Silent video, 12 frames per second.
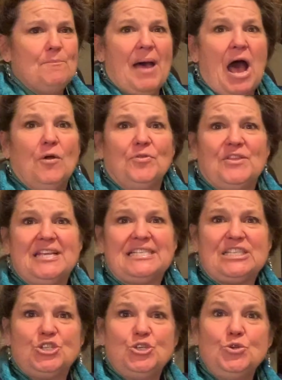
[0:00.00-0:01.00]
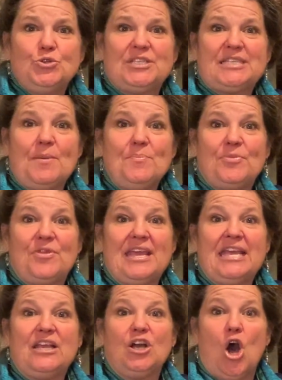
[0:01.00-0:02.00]
about this new
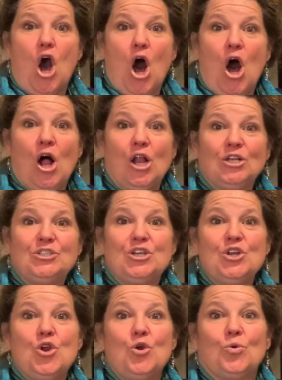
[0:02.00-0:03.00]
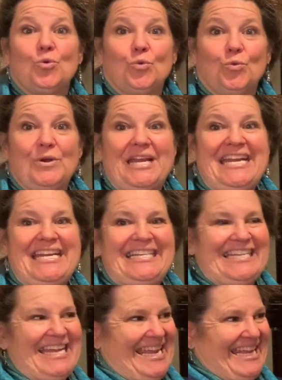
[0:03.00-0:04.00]
something called
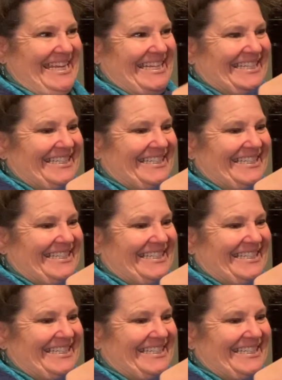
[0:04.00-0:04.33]
reading.